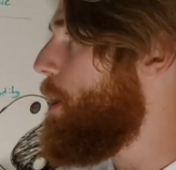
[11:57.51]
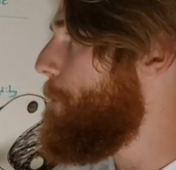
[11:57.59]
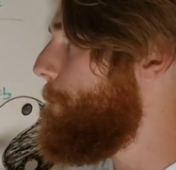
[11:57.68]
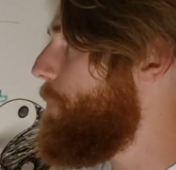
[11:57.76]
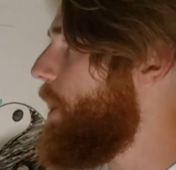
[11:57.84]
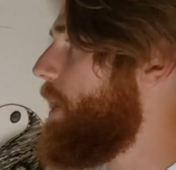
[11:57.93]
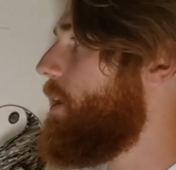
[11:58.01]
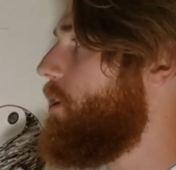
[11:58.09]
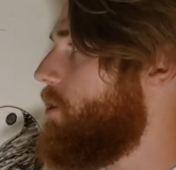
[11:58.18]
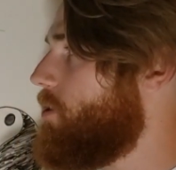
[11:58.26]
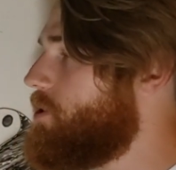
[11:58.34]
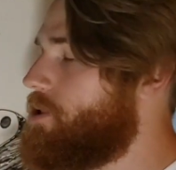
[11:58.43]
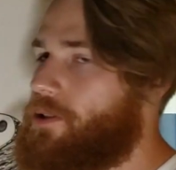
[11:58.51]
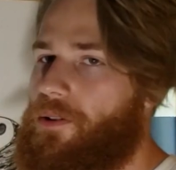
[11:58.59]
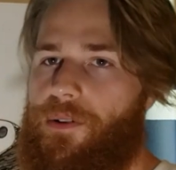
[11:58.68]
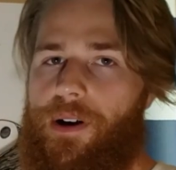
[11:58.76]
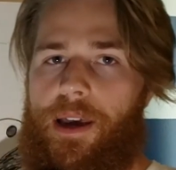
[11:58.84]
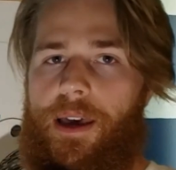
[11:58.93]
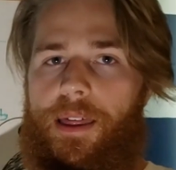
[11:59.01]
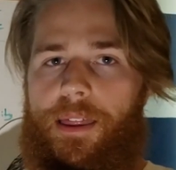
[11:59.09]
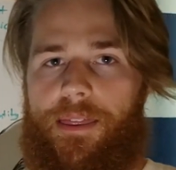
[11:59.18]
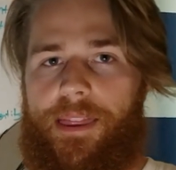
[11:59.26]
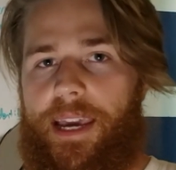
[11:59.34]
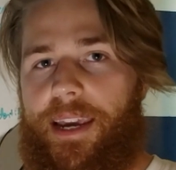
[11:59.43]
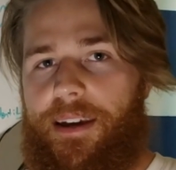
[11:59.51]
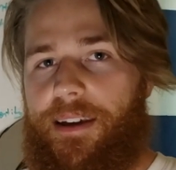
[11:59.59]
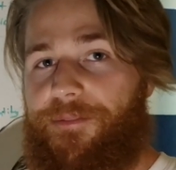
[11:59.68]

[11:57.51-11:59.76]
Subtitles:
But also they